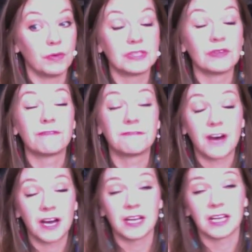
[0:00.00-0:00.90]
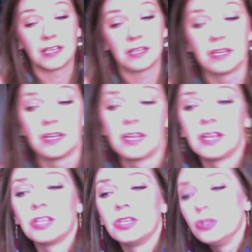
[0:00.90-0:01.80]
It was a fine
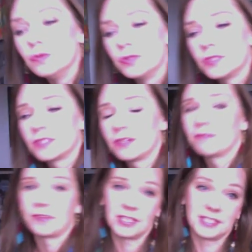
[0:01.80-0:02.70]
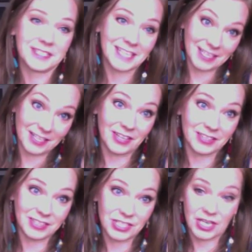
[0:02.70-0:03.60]
use for this
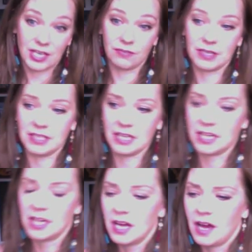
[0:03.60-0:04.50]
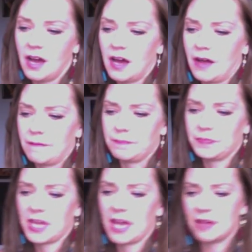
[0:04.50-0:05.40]
technology, really.
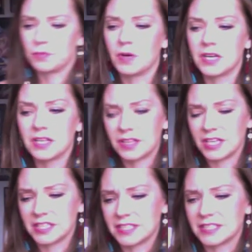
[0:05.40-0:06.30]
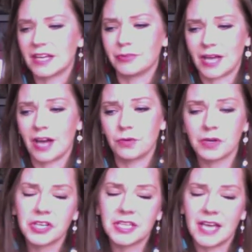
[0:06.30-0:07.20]
And one of the things is I was kind
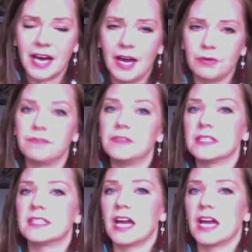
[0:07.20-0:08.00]
of worried that I would feel